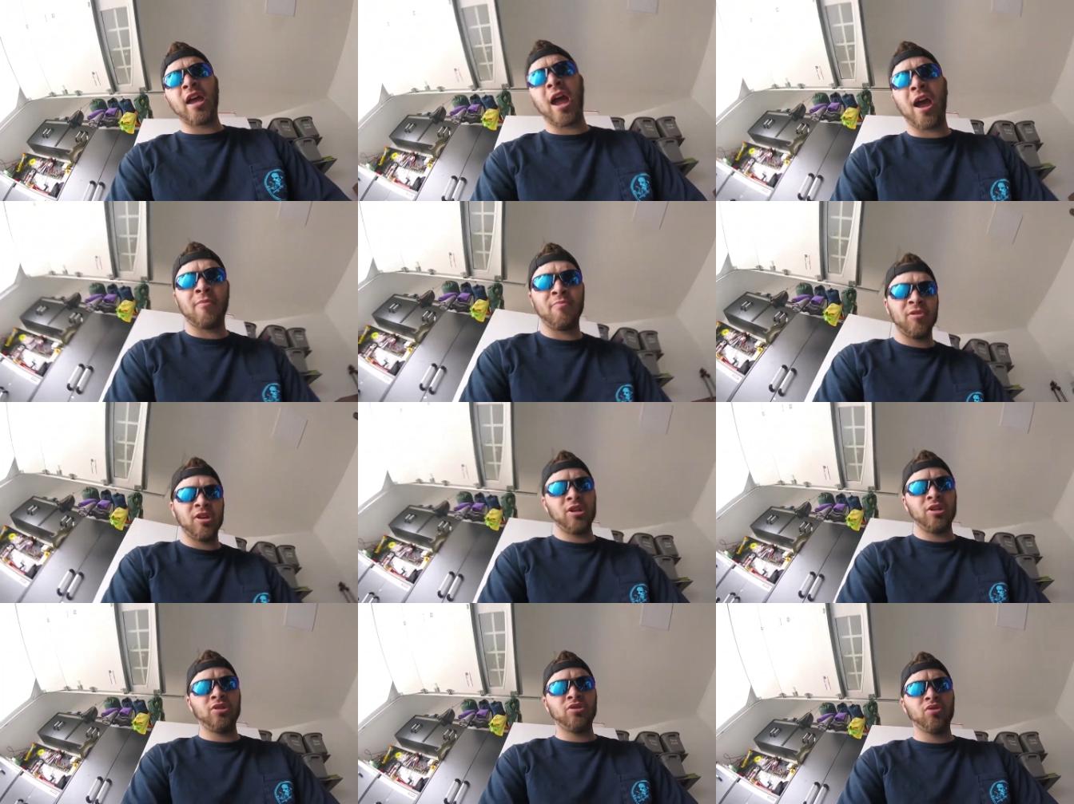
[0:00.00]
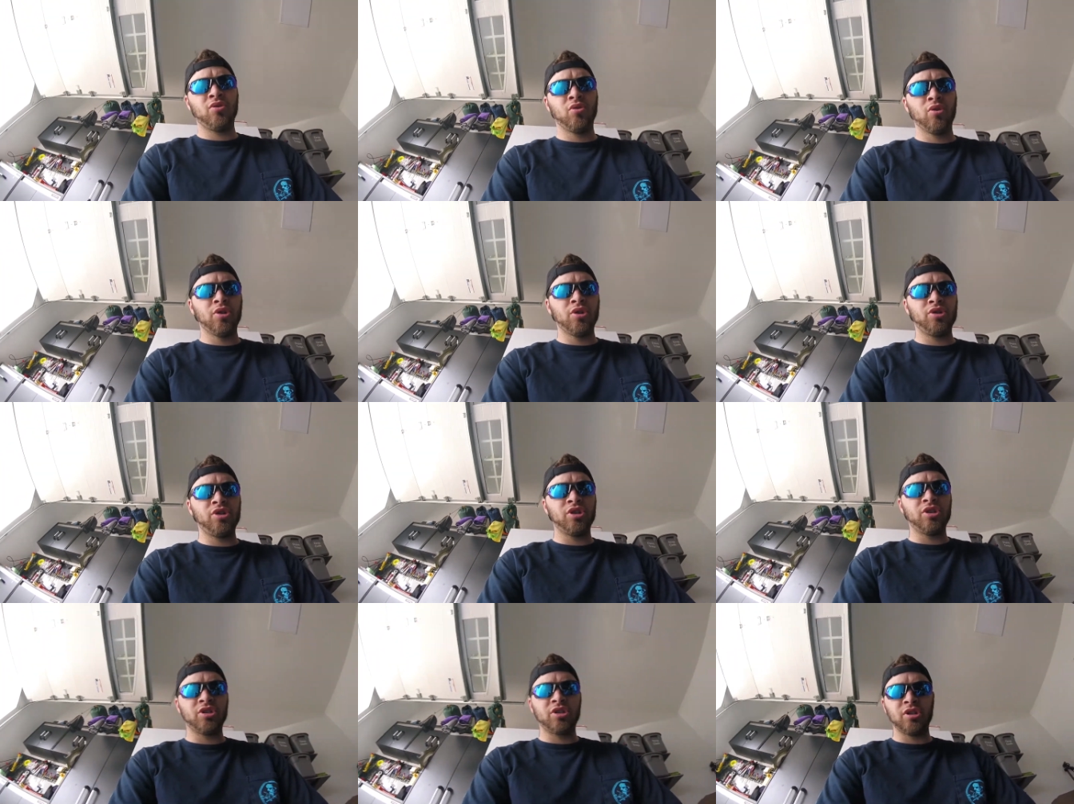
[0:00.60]
happened, or
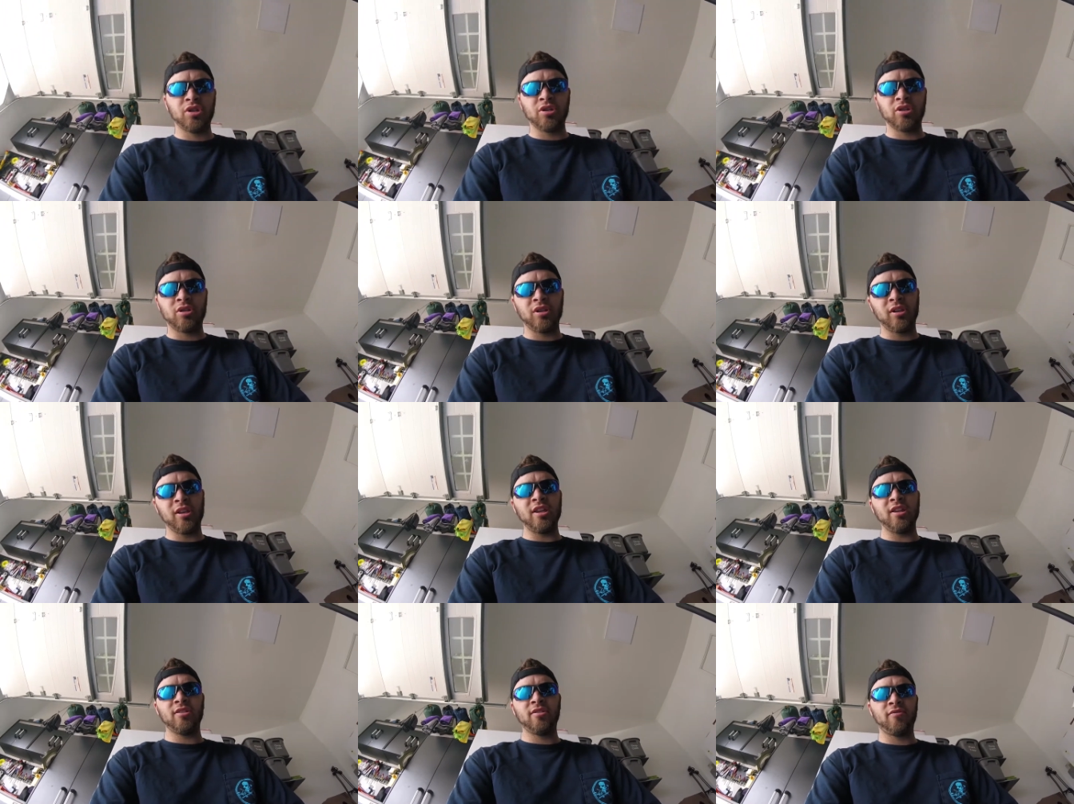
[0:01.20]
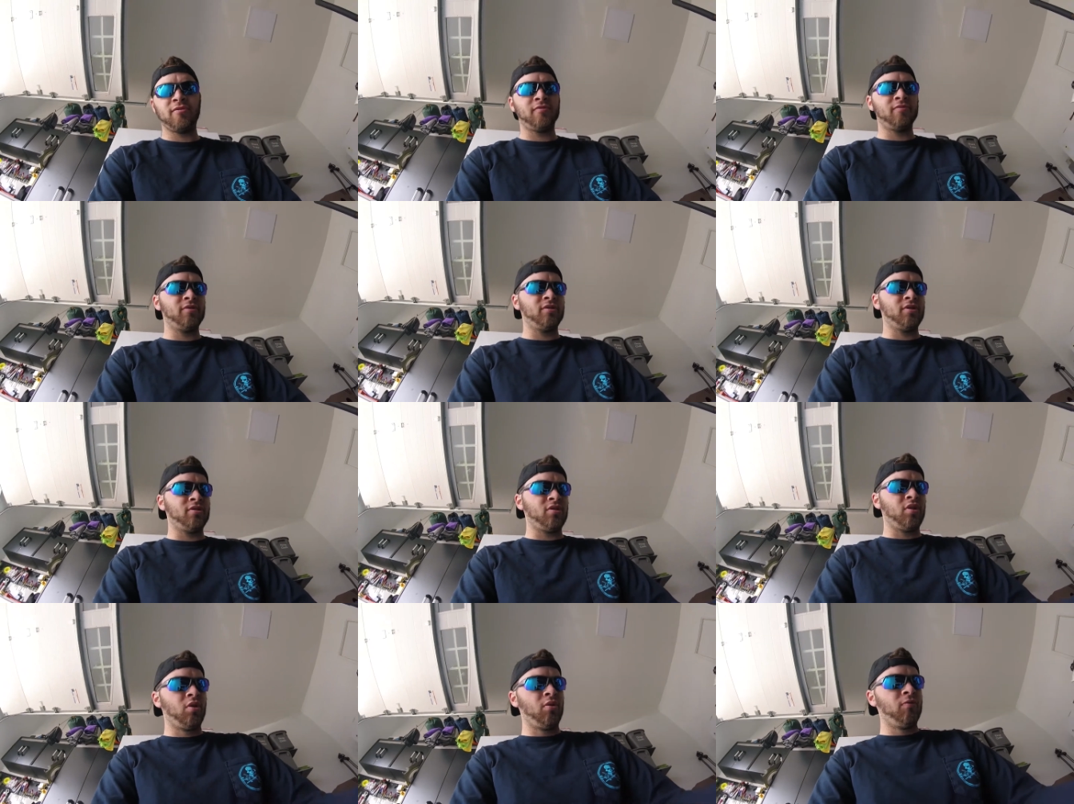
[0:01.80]
just to delete
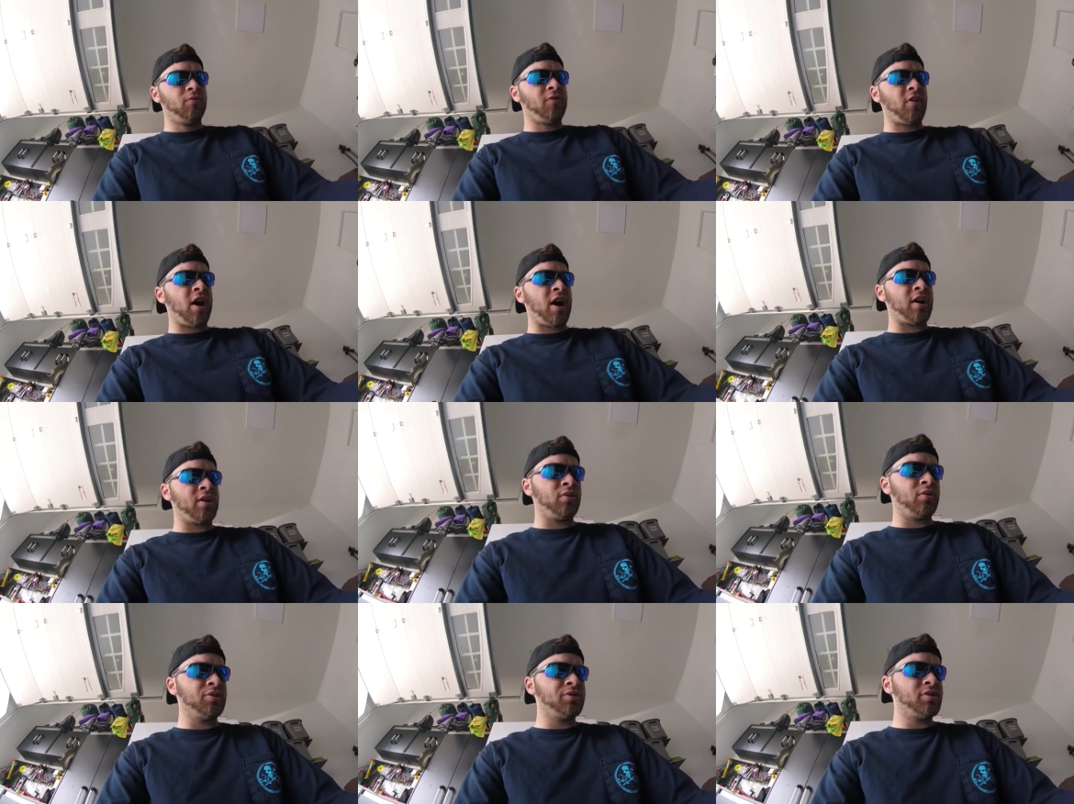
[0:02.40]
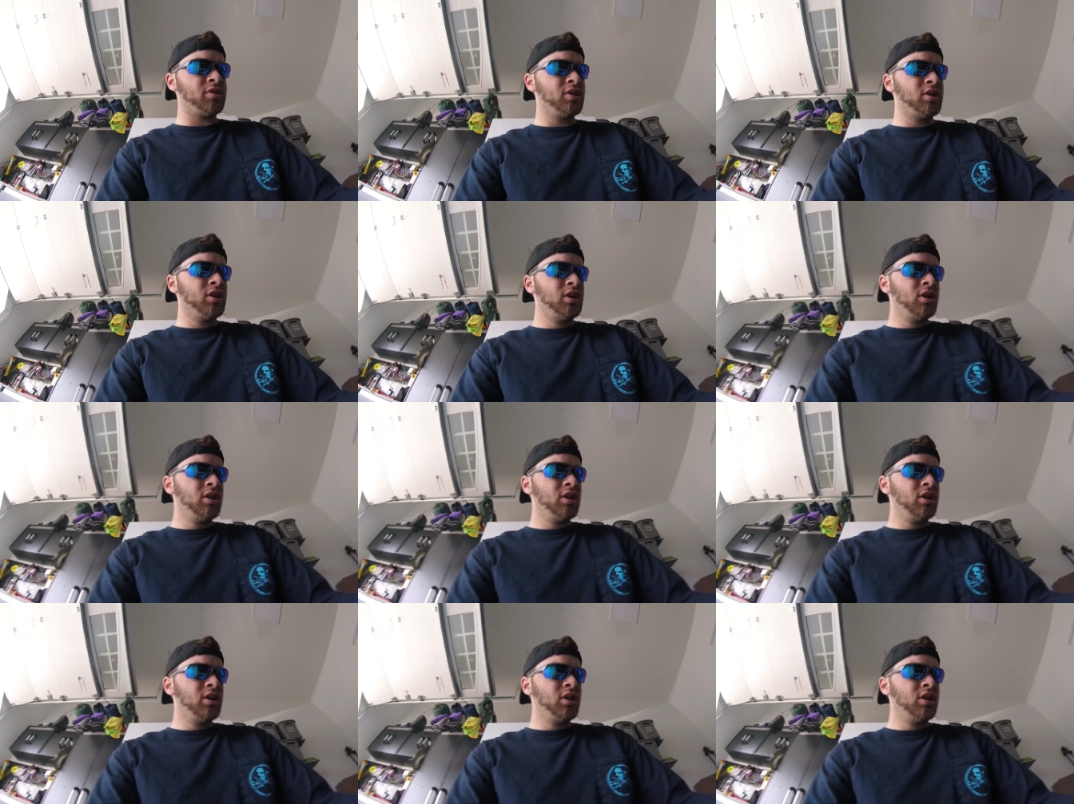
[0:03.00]
the old files.